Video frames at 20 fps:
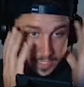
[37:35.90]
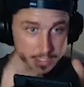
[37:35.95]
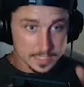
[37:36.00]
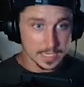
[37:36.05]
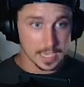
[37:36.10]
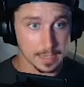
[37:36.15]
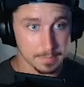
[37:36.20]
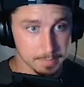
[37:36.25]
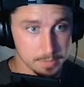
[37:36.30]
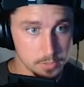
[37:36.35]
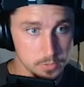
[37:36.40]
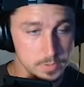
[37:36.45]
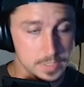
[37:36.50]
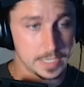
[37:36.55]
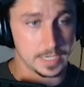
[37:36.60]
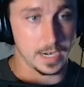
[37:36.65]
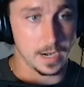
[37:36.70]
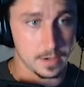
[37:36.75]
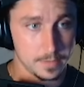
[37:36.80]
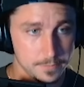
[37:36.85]
Baby, you
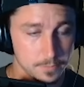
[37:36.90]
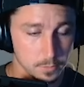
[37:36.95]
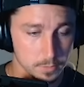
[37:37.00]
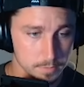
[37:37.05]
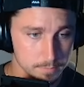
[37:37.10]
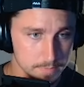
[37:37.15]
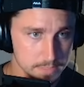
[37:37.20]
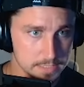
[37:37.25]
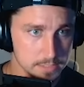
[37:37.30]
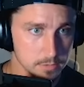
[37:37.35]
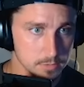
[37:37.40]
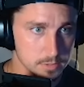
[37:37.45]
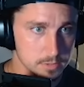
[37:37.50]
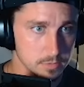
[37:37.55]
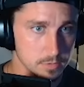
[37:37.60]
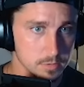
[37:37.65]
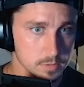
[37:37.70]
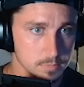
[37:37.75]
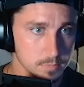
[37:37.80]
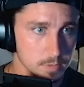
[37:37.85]
cannot afford to miss those
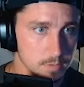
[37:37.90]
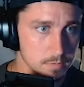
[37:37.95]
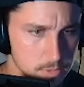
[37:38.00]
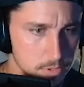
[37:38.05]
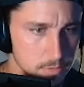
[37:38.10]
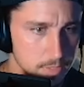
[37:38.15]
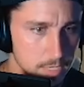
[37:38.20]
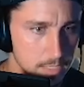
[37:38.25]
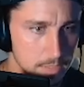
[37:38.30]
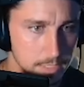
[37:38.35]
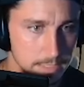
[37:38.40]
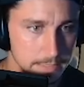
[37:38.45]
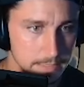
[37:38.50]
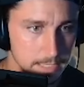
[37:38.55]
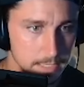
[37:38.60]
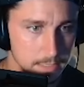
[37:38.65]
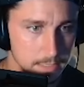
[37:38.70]
throws, bro. You're not like that